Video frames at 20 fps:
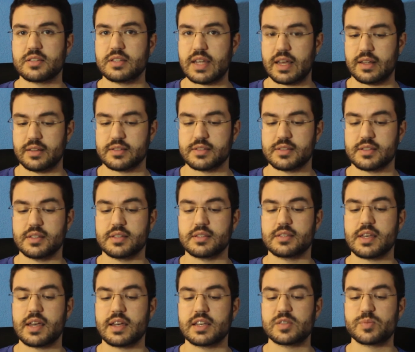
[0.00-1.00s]

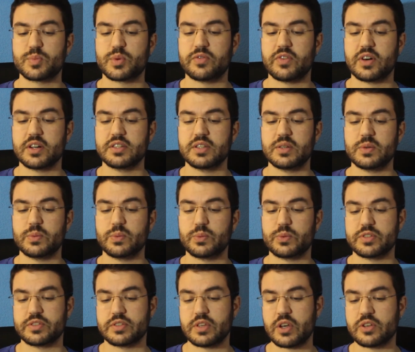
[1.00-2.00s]
analysis has provided
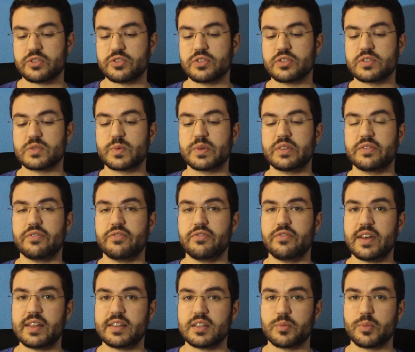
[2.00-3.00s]
researchers with
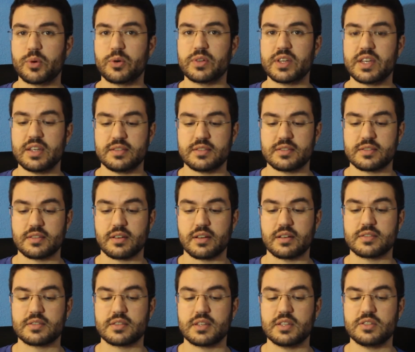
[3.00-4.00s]
valuable
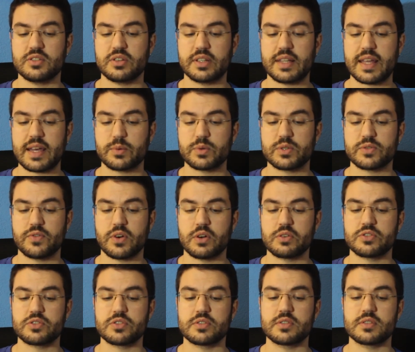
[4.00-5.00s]
insights into language
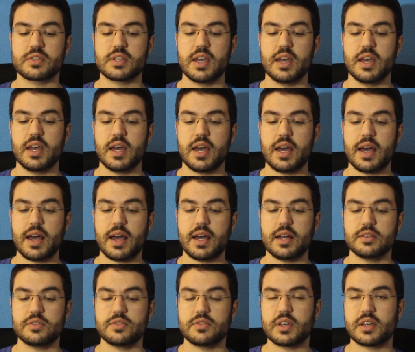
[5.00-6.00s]
functions
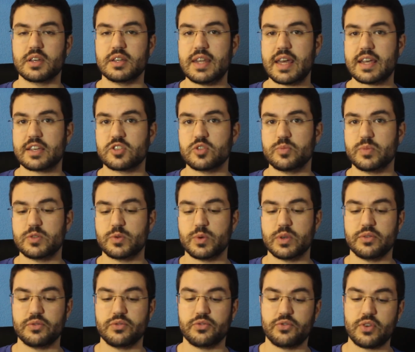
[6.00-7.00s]
and the connection
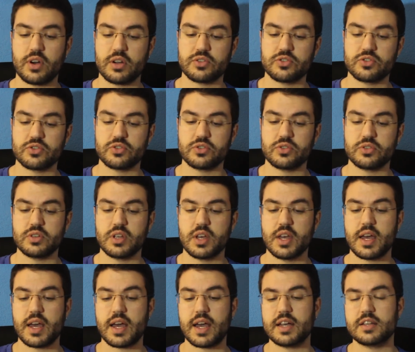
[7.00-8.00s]
between function
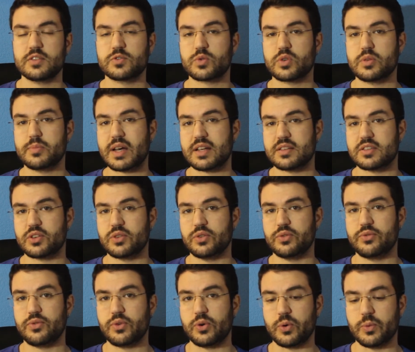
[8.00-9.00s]
and grammatical
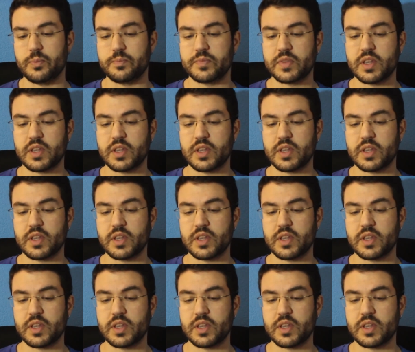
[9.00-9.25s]
form.